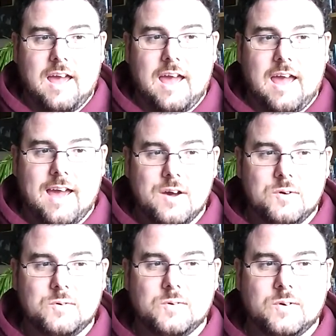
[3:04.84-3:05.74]

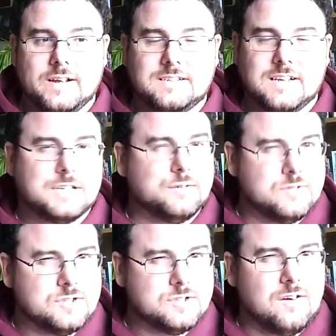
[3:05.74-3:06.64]
how it's actually
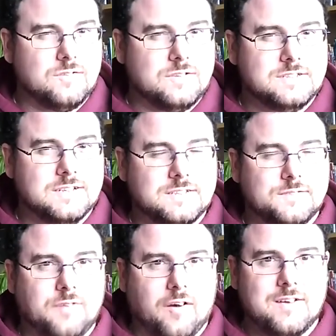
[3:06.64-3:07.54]
resolved is a
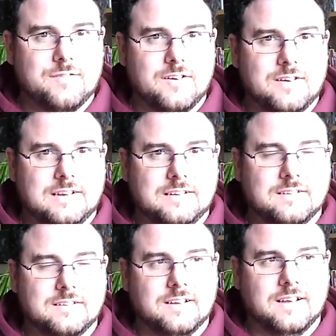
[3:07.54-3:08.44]
very, very
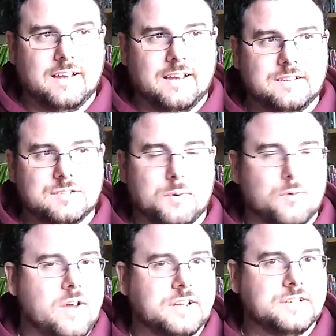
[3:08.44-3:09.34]

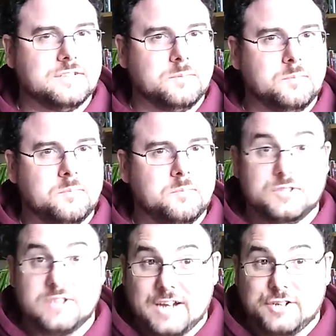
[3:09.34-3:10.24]
inspirational
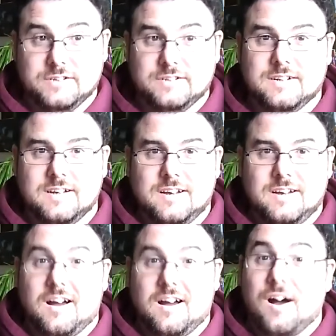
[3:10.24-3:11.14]
section
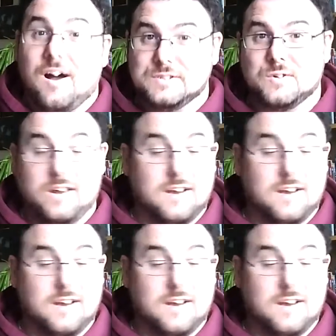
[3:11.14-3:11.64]
of the story.